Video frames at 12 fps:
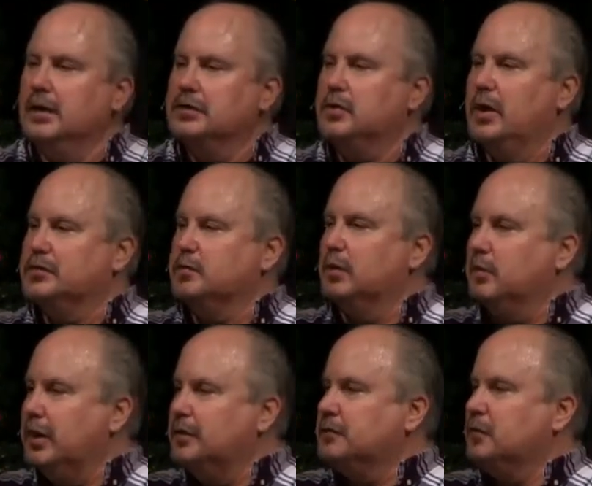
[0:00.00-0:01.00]
So as we
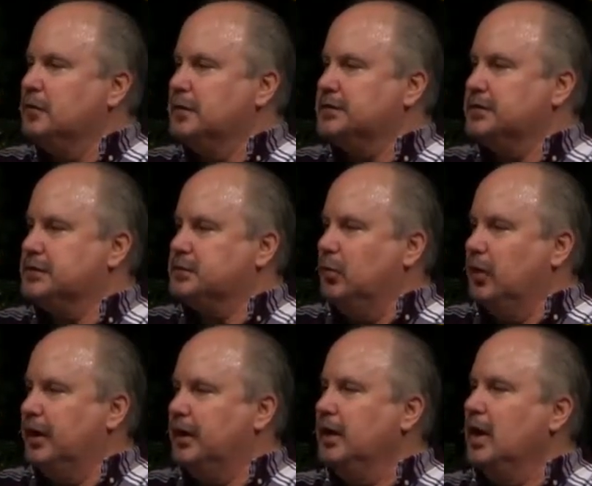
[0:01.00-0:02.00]
read through this
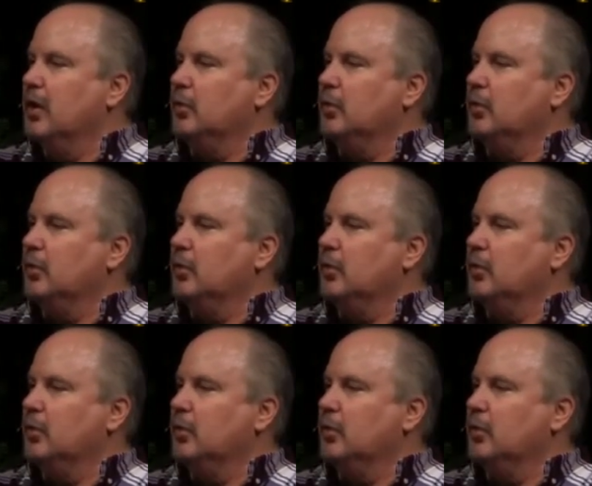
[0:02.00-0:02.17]
morning,